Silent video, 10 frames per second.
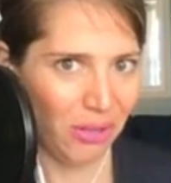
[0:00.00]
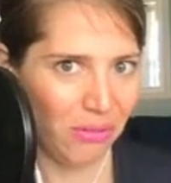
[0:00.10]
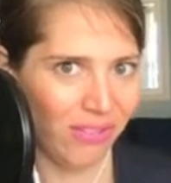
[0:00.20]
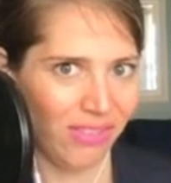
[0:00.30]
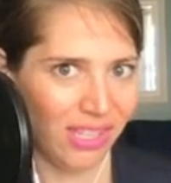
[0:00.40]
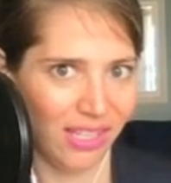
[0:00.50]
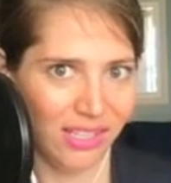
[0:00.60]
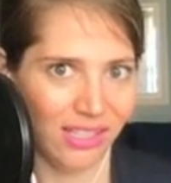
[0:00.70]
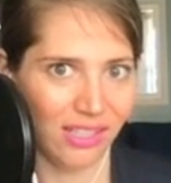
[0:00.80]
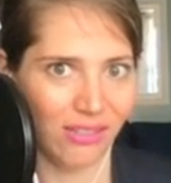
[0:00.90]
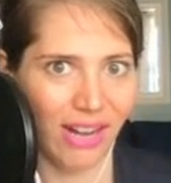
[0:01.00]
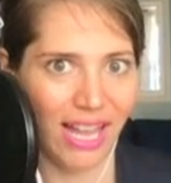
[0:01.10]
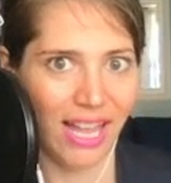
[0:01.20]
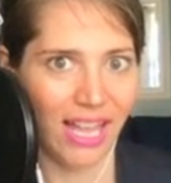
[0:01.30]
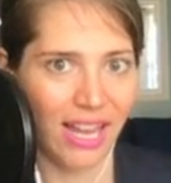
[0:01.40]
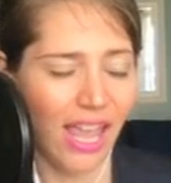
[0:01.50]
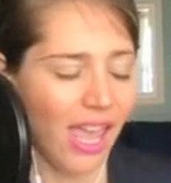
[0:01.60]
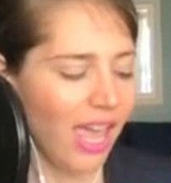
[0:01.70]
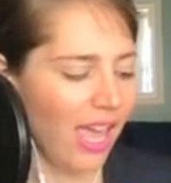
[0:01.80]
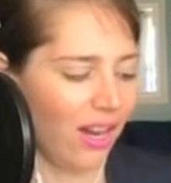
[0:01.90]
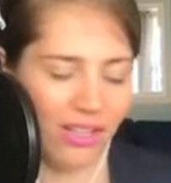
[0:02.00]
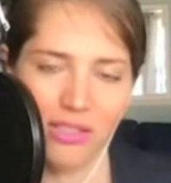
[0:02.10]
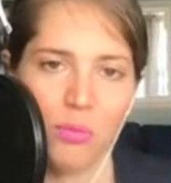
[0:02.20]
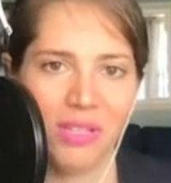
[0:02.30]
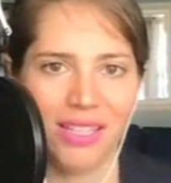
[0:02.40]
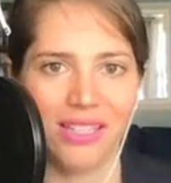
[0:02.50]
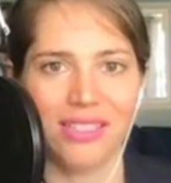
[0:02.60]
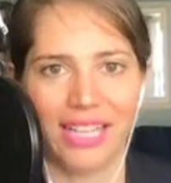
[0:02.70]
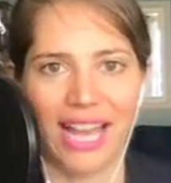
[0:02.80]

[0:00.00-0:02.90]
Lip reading: know if this is right. And also because